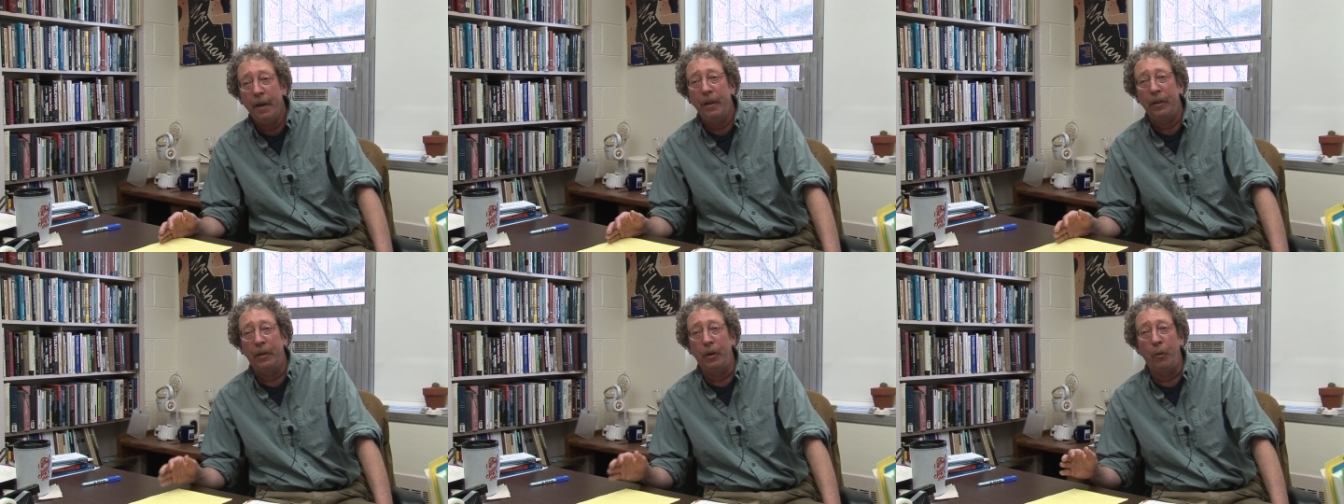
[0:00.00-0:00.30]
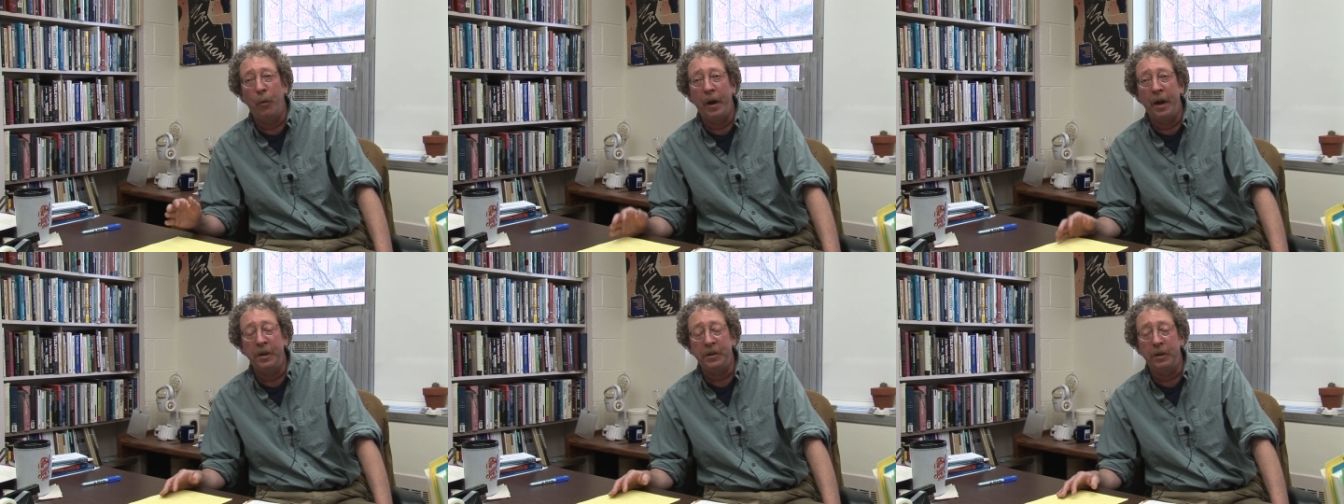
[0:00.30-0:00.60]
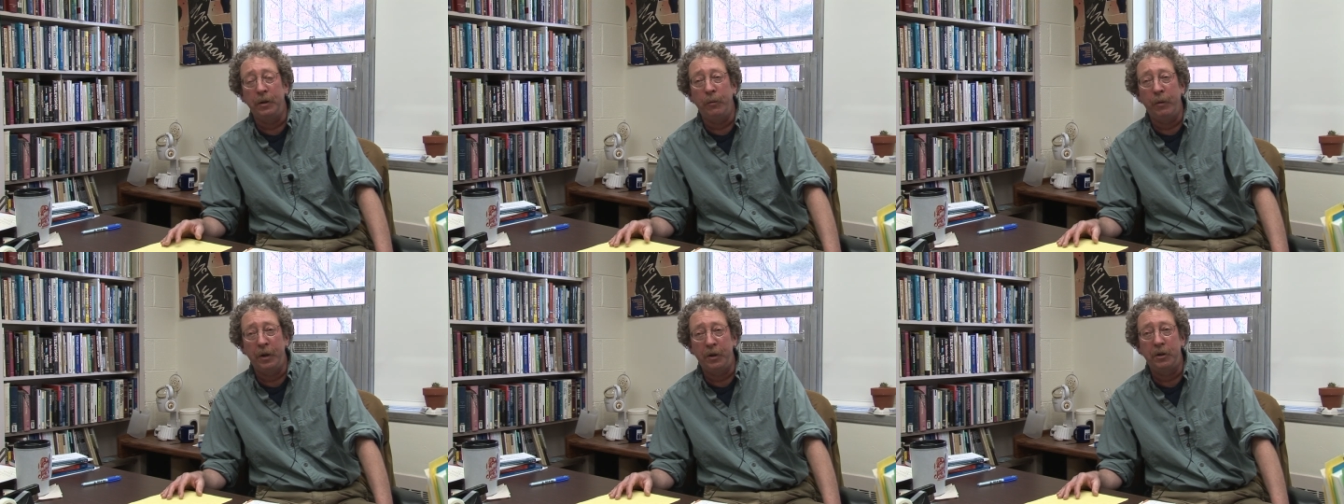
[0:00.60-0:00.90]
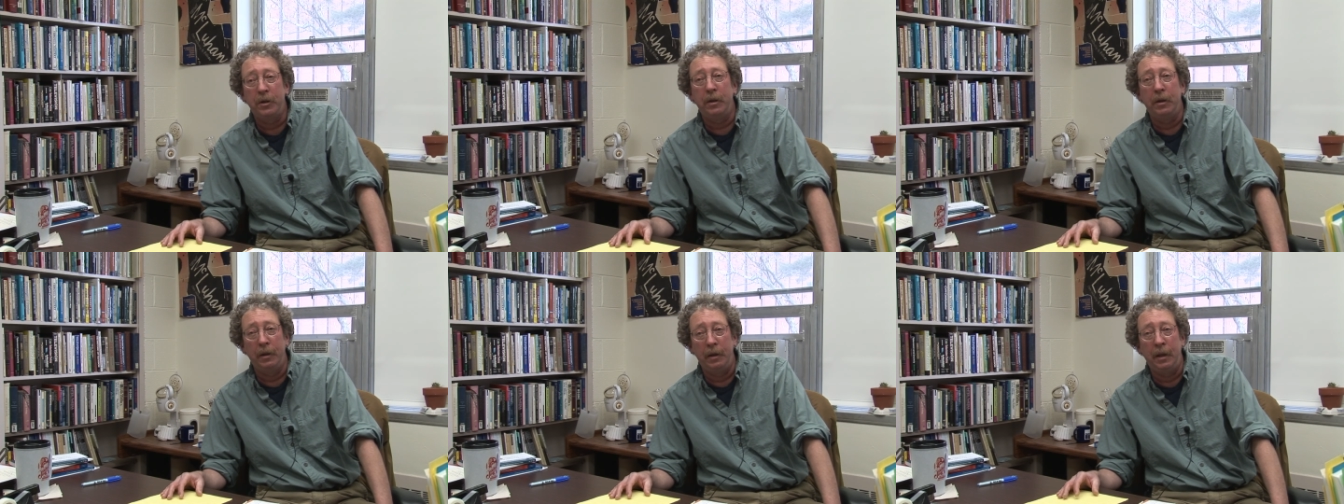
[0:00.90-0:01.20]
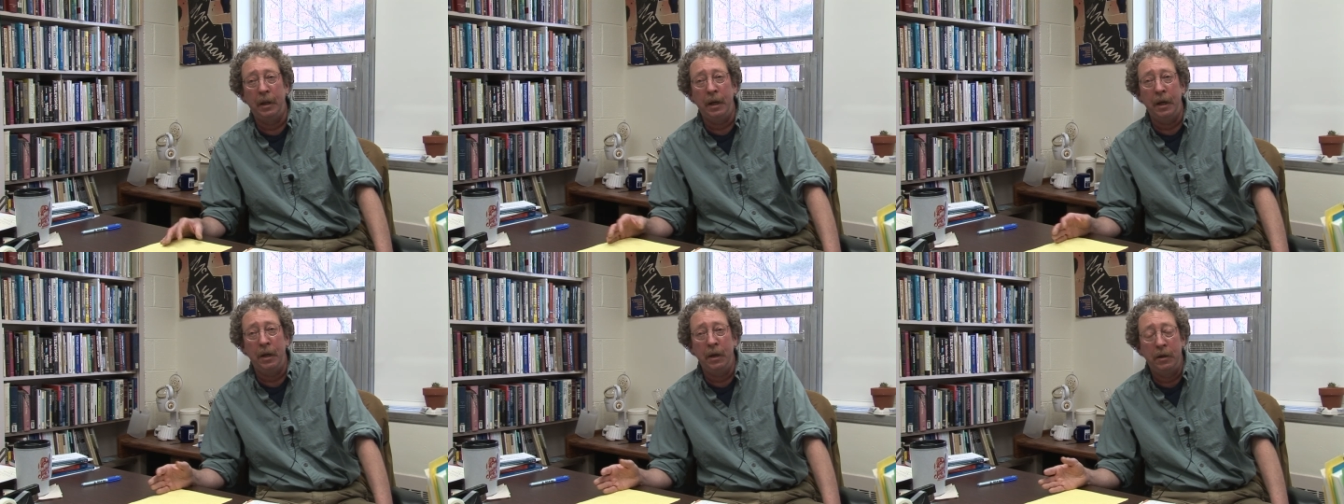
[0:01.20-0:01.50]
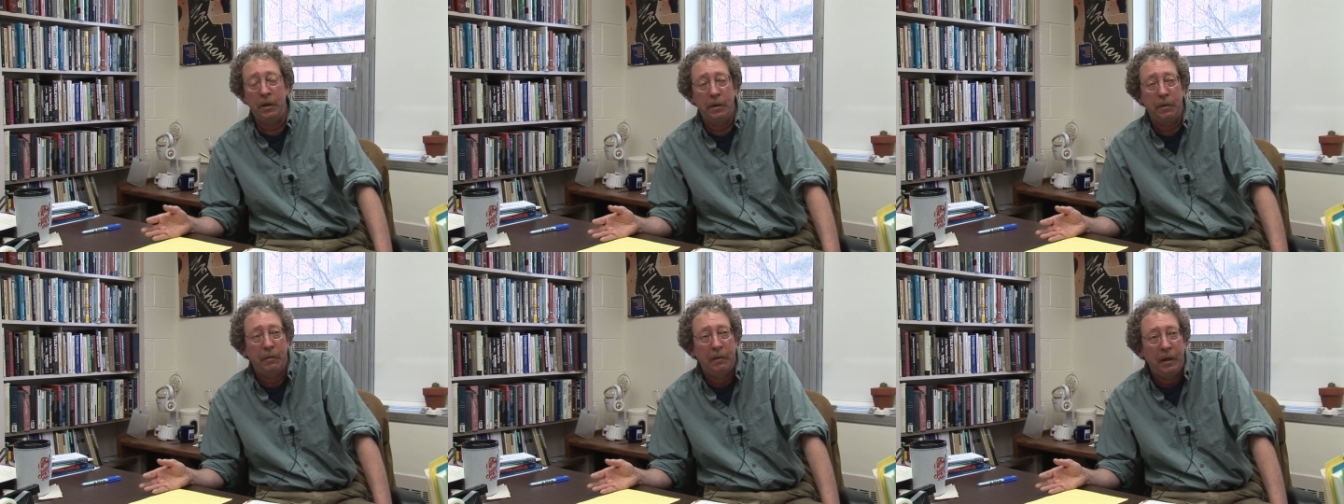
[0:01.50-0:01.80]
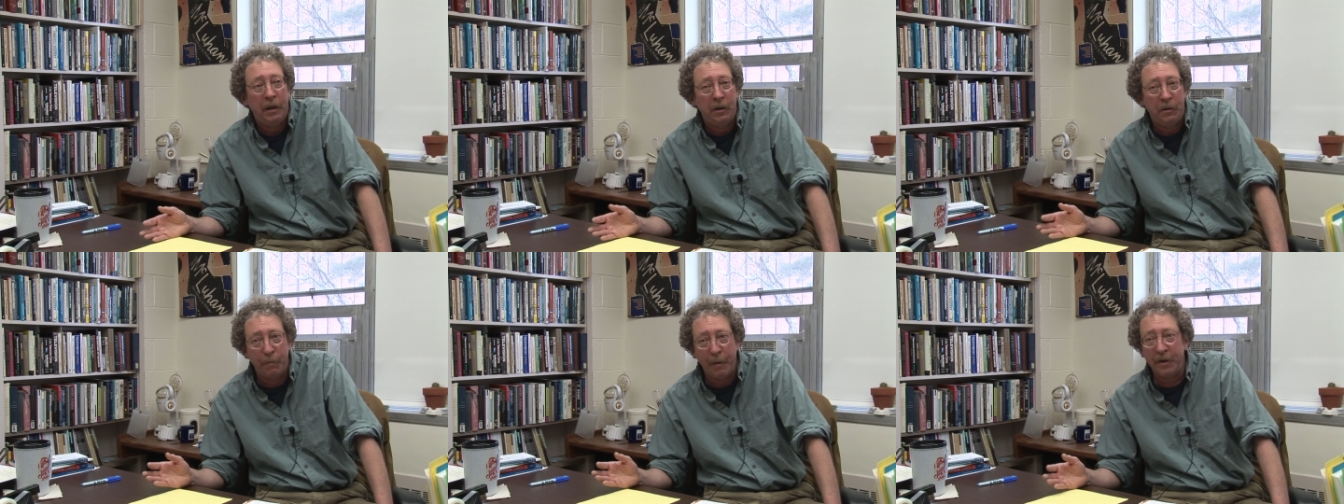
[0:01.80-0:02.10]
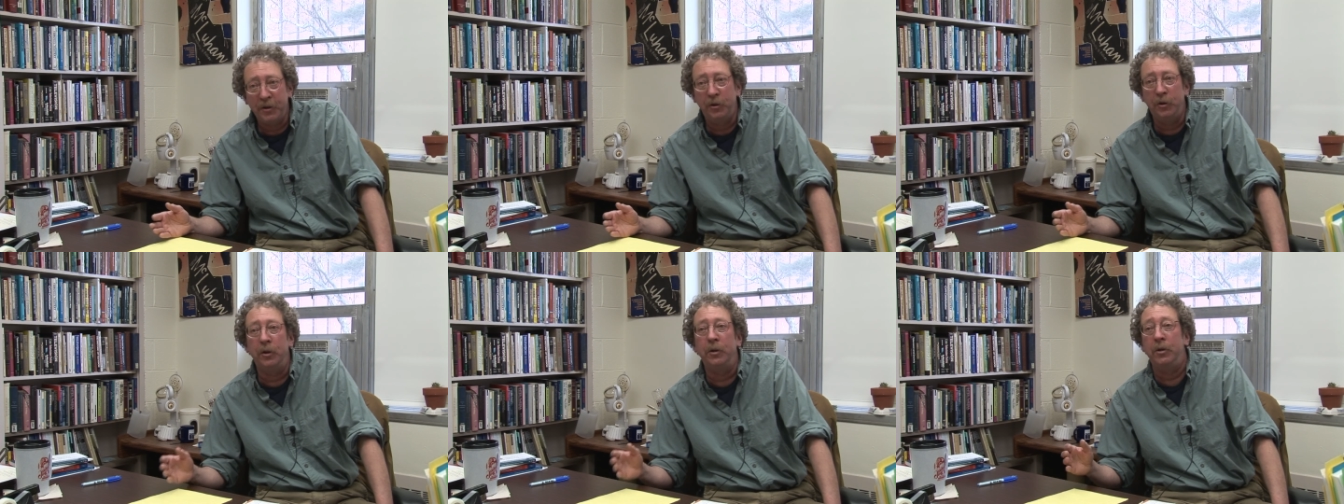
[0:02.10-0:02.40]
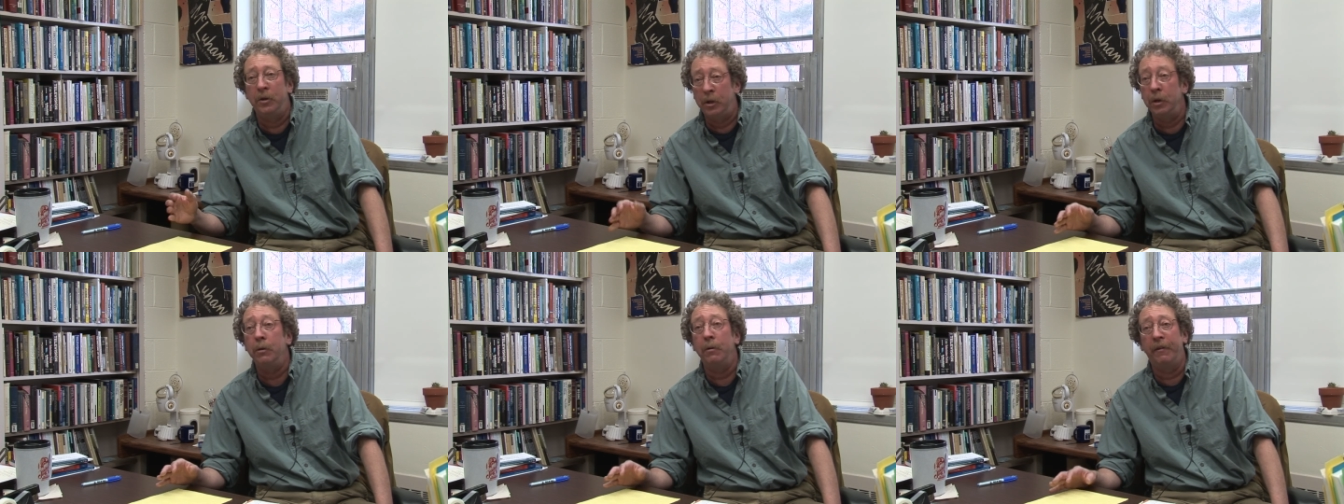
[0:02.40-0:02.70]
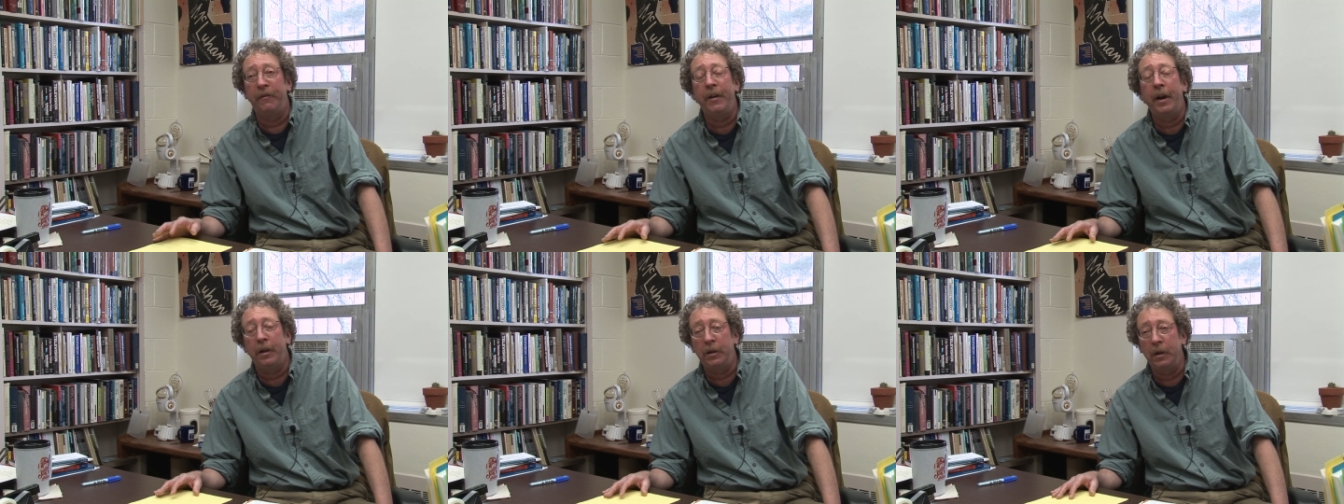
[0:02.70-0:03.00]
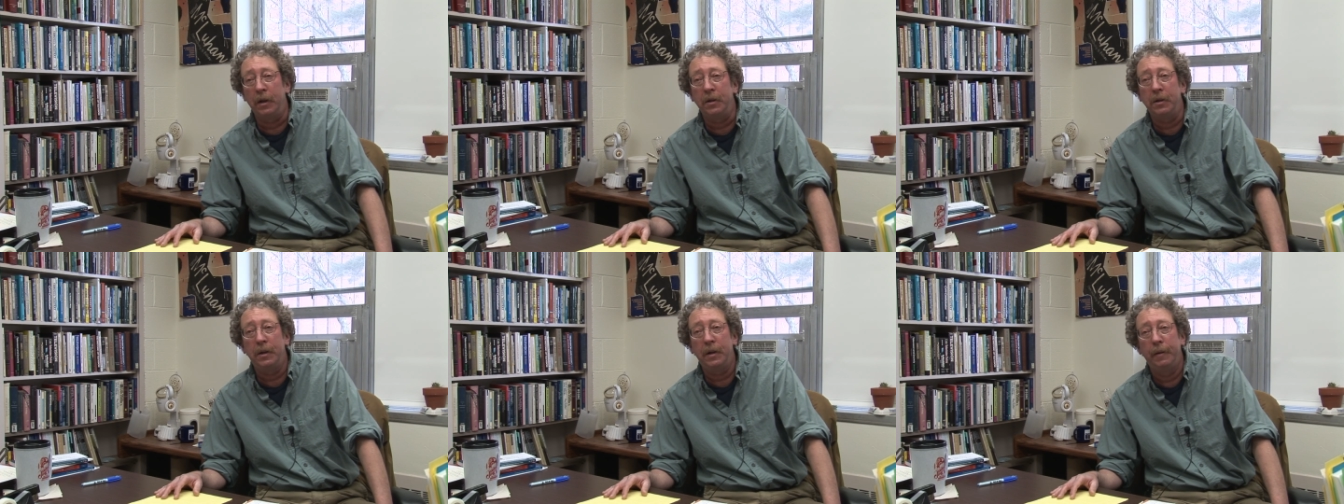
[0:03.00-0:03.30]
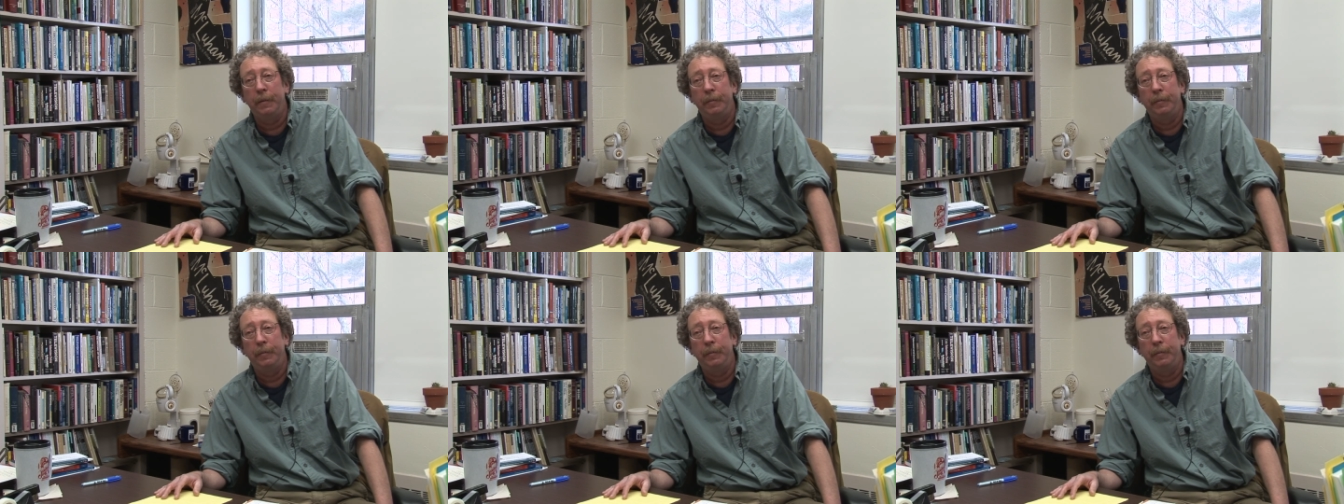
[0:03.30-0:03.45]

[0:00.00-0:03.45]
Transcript: the ways in which these, these messages do affect us.